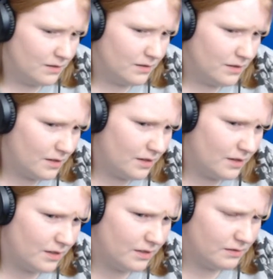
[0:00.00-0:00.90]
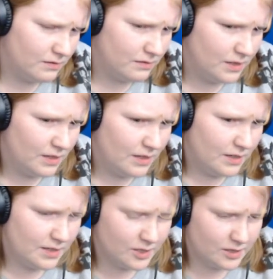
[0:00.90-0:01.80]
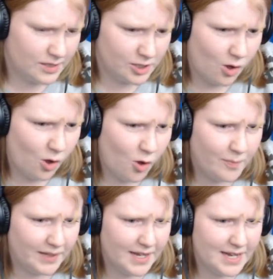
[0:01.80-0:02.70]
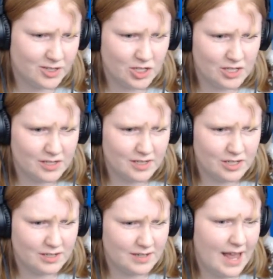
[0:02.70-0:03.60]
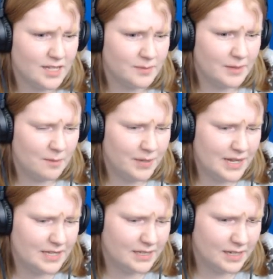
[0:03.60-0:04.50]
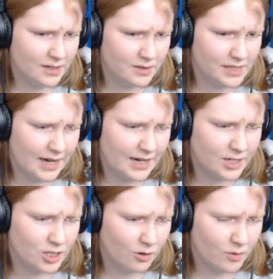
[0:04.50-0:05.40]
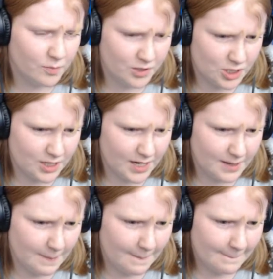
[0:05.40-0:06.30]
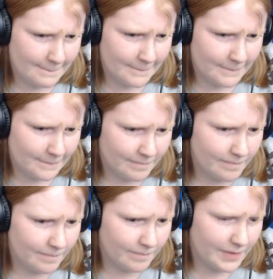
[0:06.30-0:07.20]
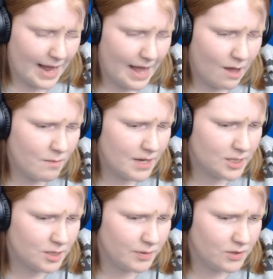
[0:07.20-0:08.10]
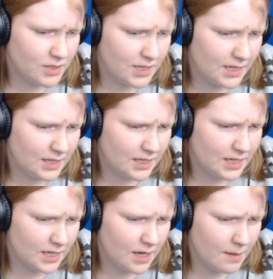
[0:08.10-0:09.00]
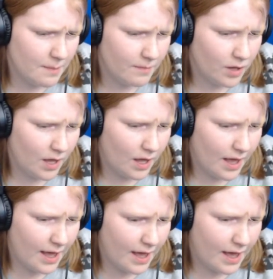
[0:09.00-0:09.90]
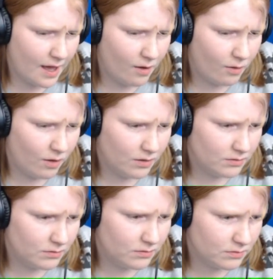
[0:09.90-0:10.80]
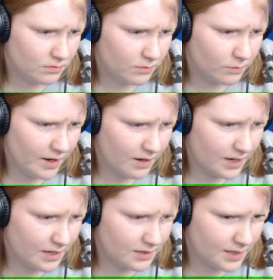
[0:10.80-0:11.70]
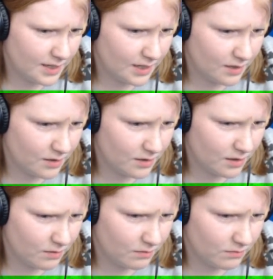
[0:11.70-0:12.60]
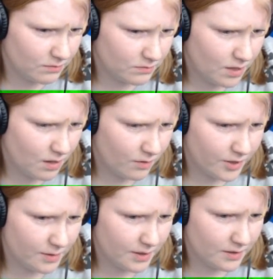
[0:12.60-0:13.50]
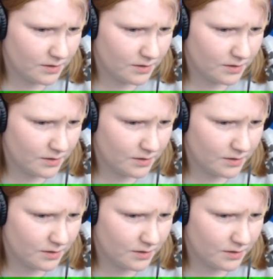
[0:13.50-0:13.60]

Ugh. This whole place just has me on pins and needles, and I don't appreciate it. How am I supposed to get the key up? Ow. Where did it go? Oh, there you are.